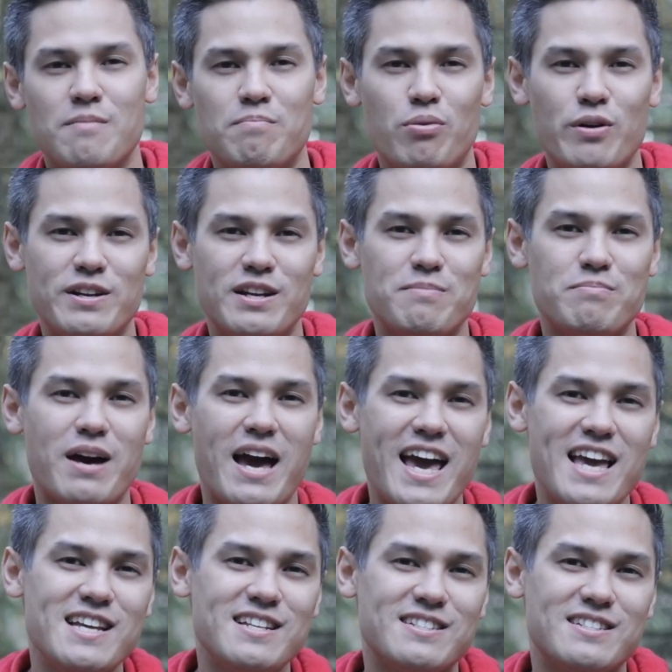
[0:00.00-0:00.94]
Point number
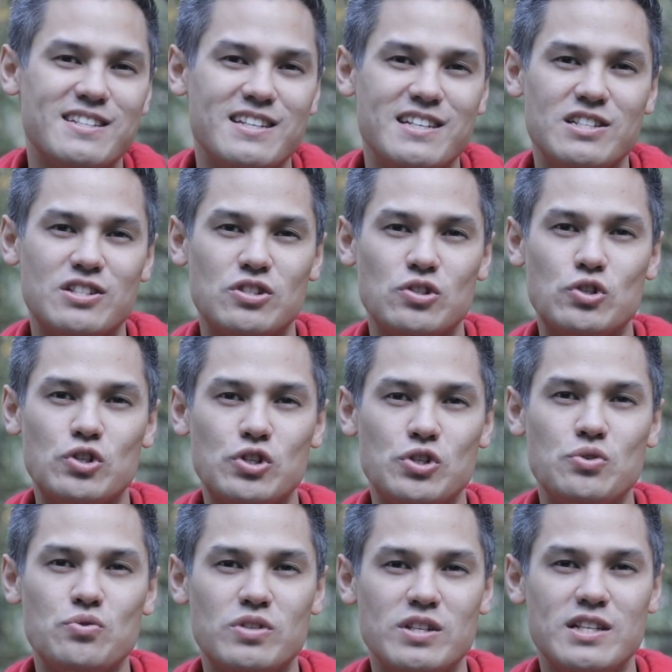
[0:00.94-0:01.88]
8 is to
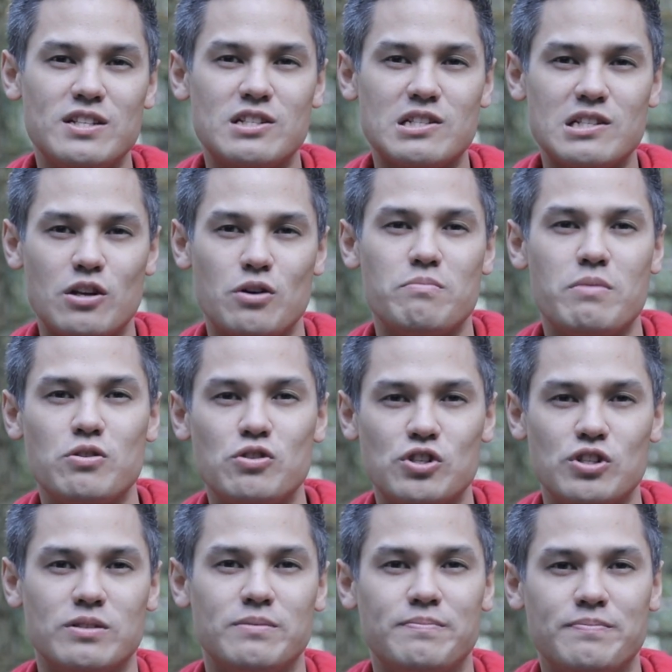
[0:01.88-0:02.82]
shoot in slow
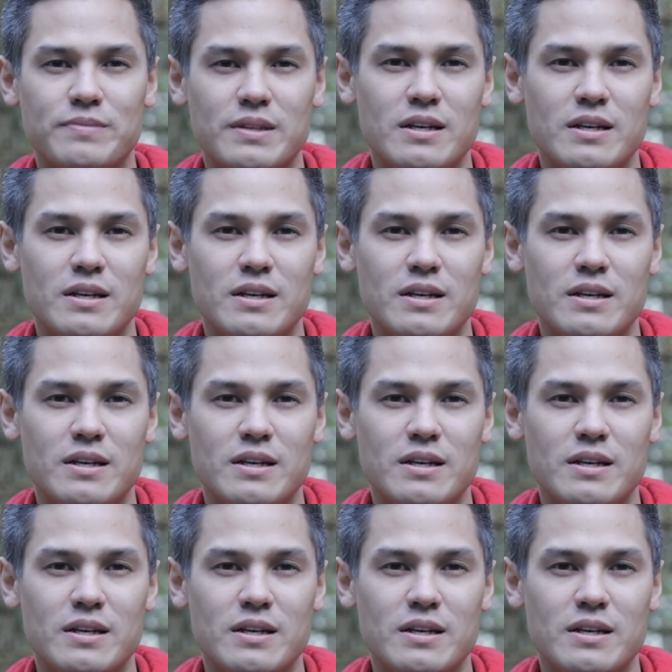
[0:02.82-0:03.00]
motion.